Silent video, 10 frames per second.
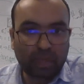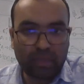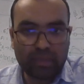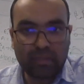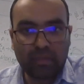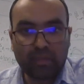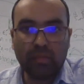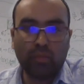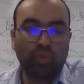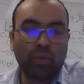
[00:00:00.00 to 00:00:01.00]
there's
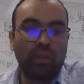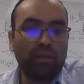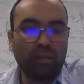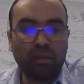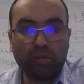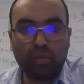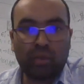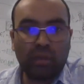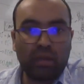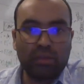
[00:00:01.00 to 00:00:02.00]
quite a
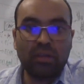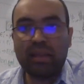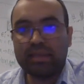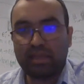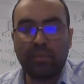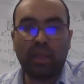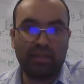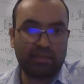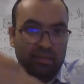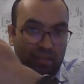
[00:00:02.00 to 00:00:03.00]
large class
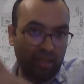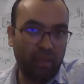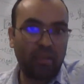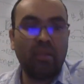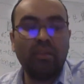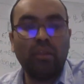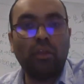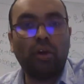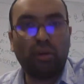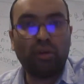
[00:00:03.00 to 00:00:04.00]
imbalance in the
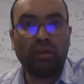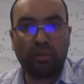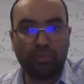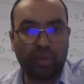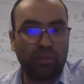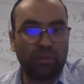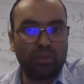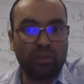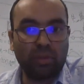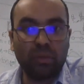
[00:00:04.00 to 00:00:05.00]
north compared to the
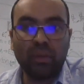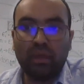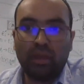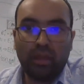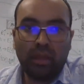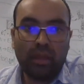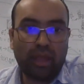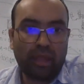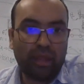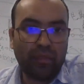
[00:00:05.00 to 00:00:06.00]
south.
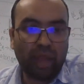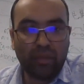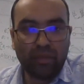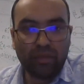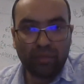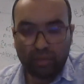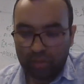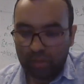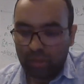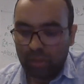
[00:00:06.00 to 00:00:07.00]
And we have to
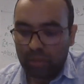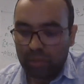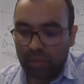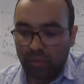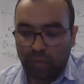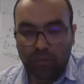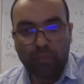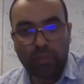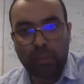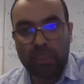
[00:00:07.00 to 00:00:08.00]

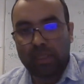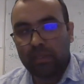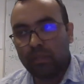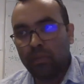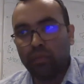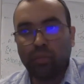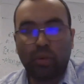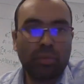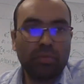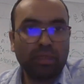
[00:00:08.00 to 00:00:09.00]
basically solve two
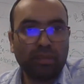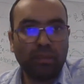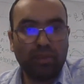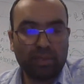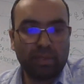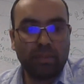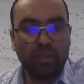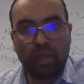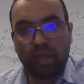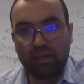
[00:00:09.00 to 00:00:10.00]
problems here. First is
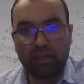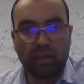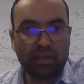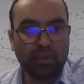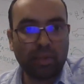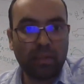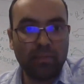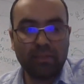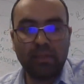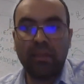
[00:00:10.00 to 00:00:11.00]
to tackle the class
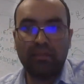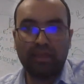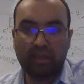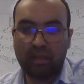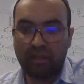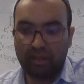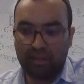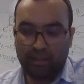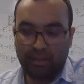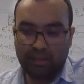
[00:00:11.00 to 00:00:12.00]
imbalance, and then
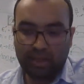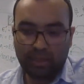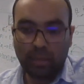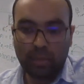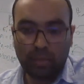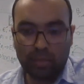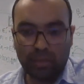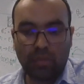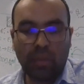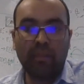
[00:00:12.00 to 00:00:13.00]
the second problem was
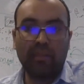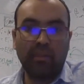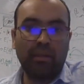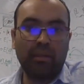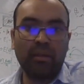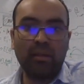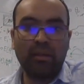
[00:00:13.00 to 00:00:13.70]
to tackle the